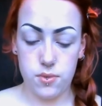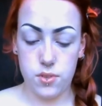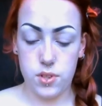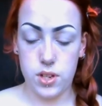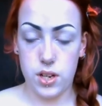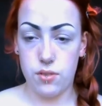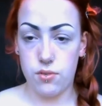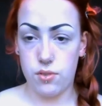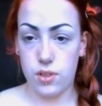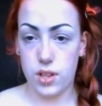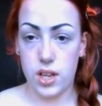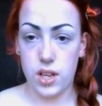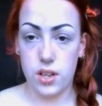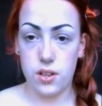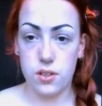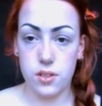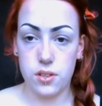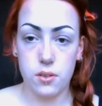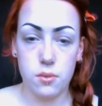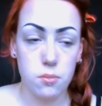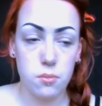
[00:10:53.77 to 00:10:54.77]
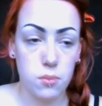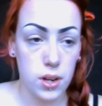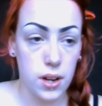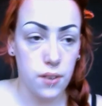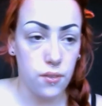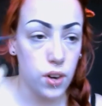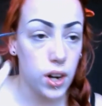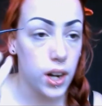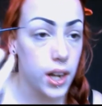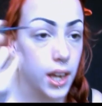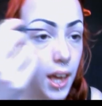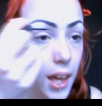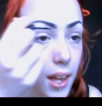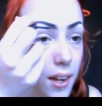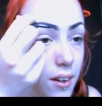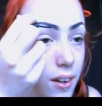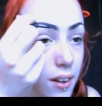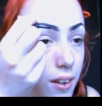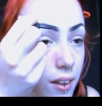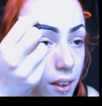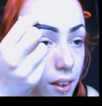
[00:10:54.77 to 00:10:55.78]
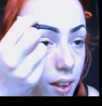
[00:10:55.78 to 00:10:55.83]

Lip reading: generally use it whenever I can.